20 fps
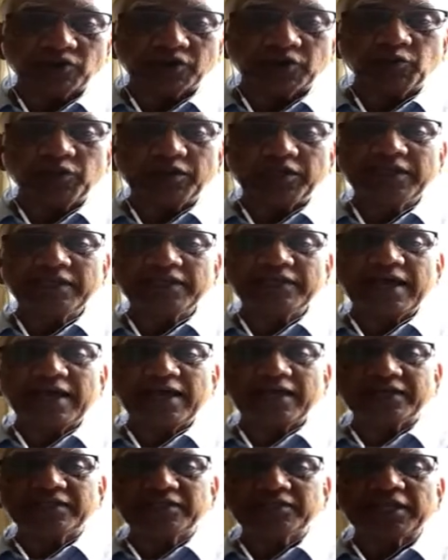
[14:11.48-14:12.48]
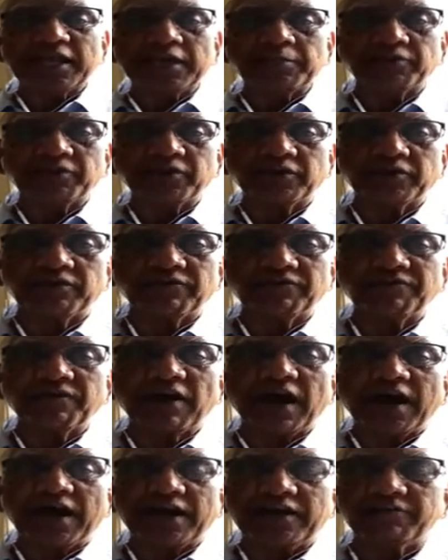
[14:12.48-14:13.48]
and we did that in chapter
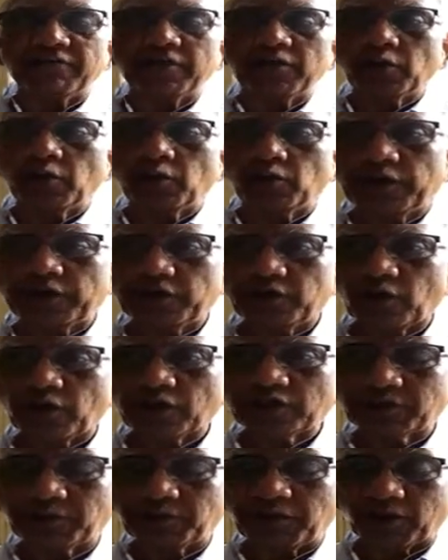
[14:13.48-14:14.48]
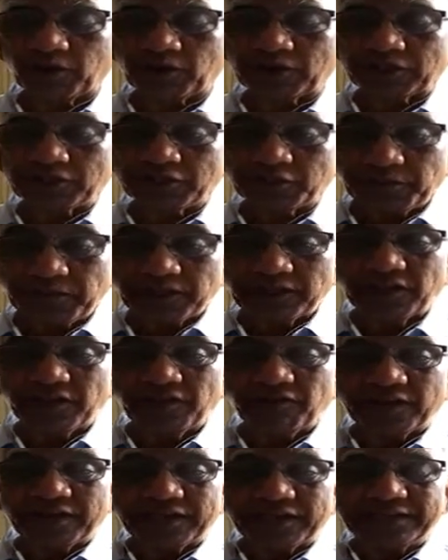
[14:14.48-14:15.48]
5, where he talks about,
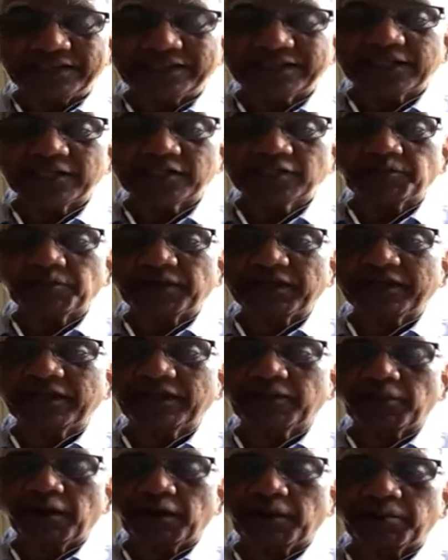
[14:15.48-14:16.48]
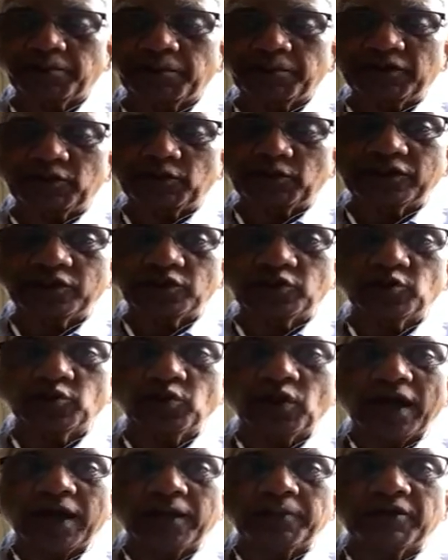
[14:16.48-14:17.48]
specifically says between the
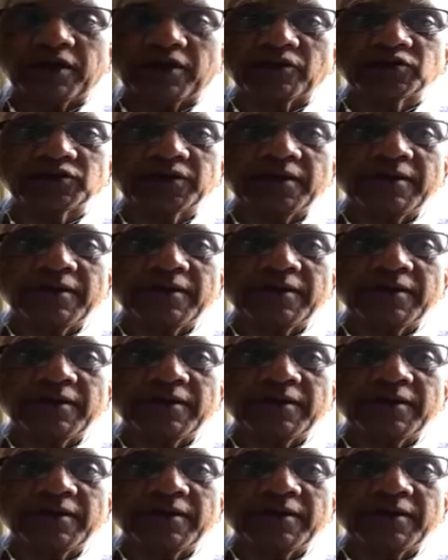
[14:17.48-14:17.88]
two eyebrows.